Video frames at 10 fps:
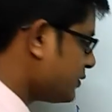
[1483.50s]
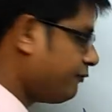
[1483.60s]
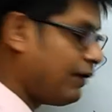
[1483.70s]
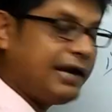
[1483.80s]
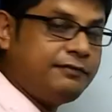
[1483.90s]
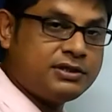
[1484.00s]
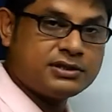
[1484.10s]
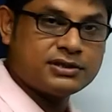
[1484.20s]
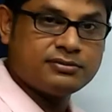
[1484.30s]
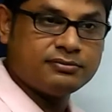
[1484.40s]
5
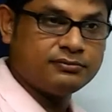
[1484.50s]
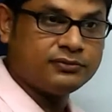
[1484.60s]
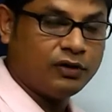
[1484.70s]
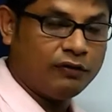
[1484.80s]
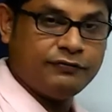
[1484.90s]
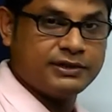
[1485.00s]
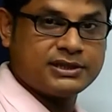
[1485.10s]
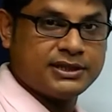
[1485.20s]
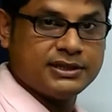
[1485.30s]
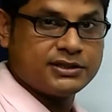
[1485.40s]
years,
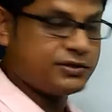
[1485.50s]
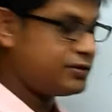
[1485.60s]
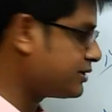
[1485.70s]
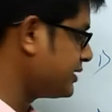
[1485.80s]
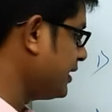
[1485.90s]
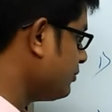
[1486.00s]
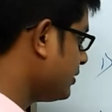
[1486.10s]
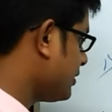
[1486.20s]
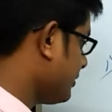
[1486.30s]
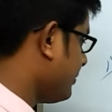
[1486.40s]
obviously this is not
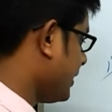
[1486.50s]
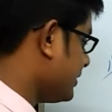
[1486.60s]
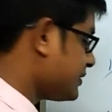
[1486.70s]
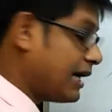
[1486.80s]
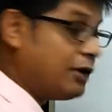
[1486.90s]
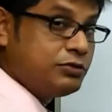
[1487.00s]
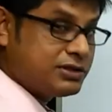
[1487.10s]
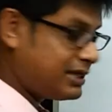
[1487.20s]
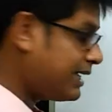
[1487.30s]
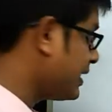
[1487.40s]
singular, but it
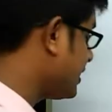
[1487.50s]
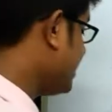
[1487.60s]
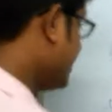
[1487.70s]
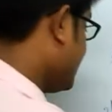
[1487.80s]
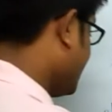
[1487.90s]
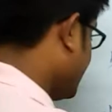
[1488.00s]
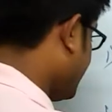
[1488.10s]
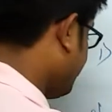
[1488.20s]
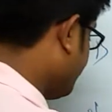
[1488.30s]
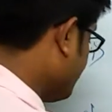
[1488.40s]
sounds like
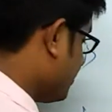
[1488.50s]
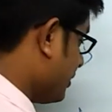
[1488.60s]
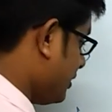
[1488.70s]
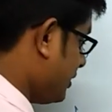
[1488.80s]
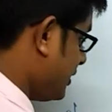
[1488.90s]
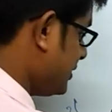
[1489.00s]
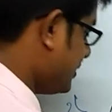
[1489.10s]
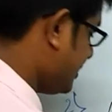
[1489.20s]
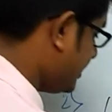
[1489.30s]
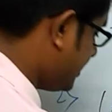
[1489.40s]
plural,
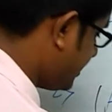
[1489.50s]
isn't it?